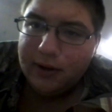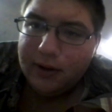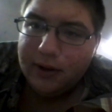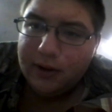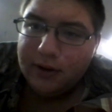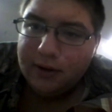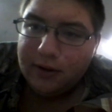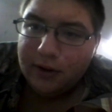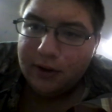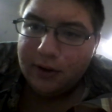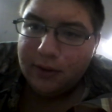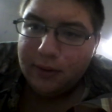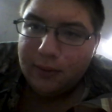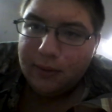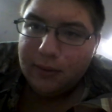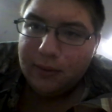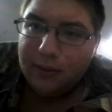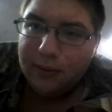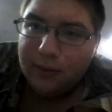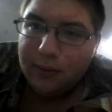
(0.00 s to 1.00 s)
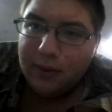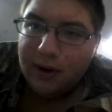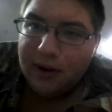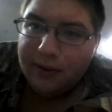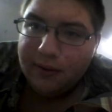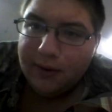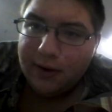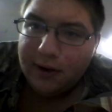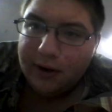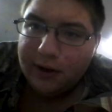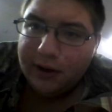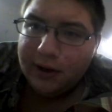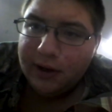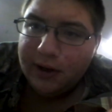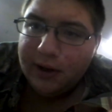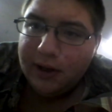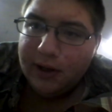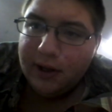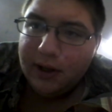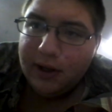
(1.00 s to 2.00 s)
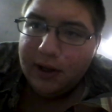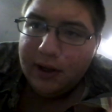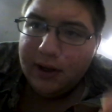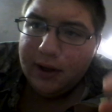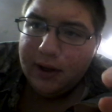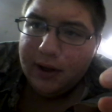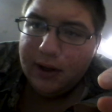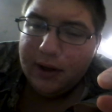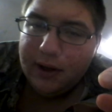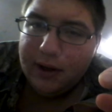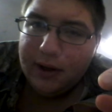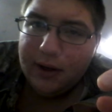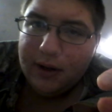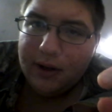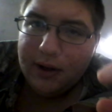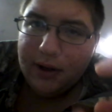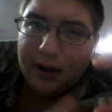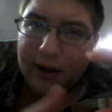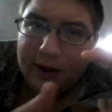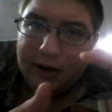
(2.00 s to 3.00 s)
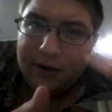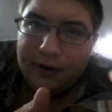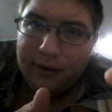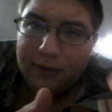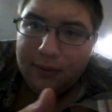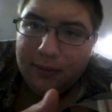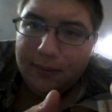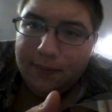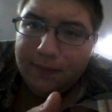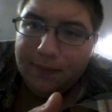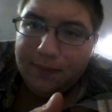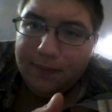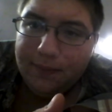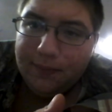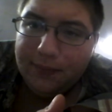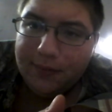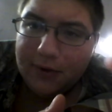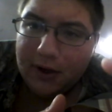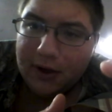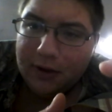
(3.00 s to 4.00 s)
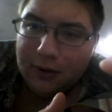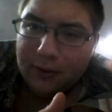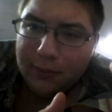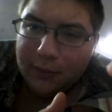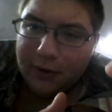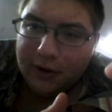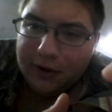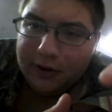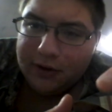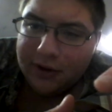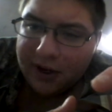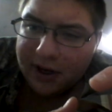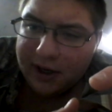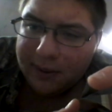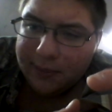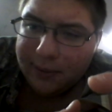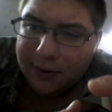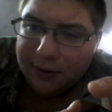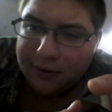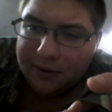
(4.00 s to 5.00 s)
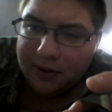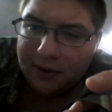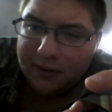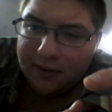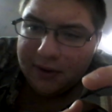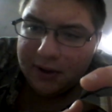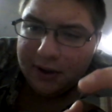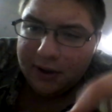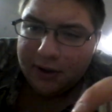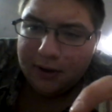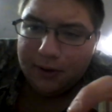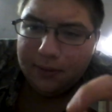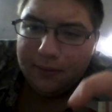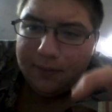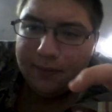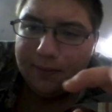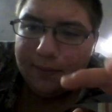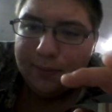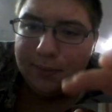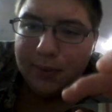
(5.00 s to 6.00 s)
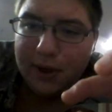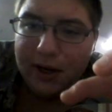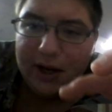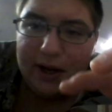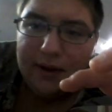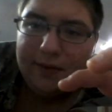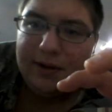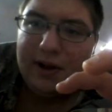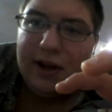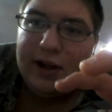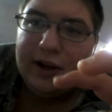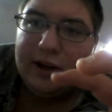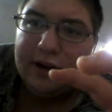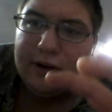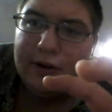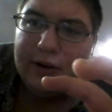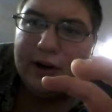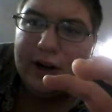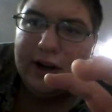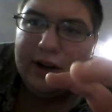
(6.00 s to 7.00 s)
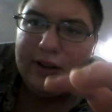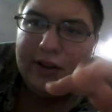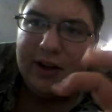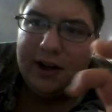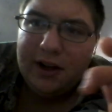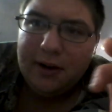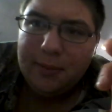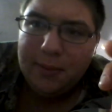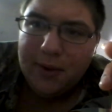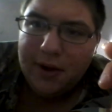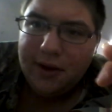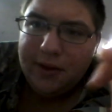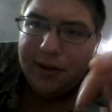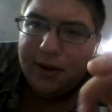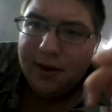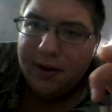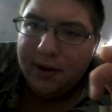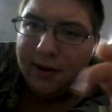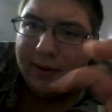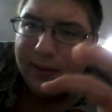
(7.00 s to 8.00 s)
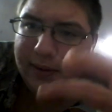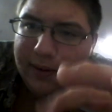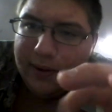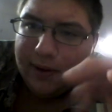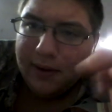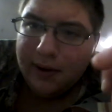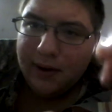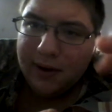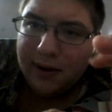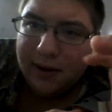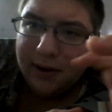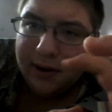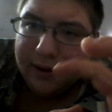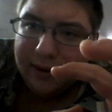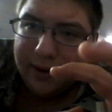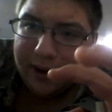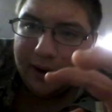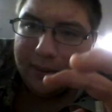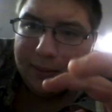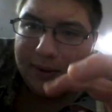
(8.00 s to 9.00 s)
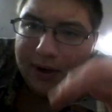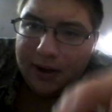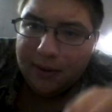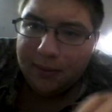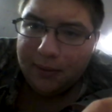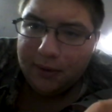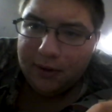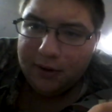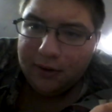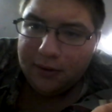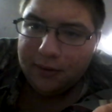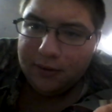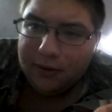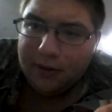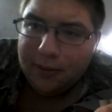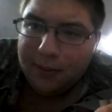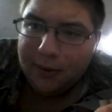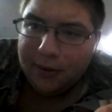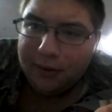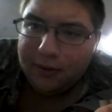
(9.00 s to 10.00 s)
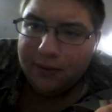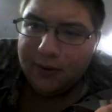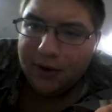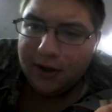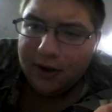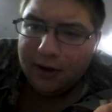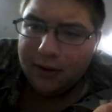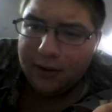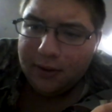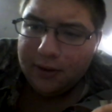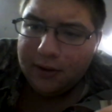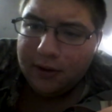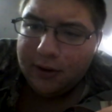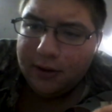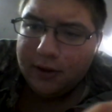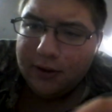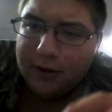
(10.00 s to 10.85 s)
So whenever I do, I normally try to post a video, but I haven't had internet in like a month that I've been able to use to post videos.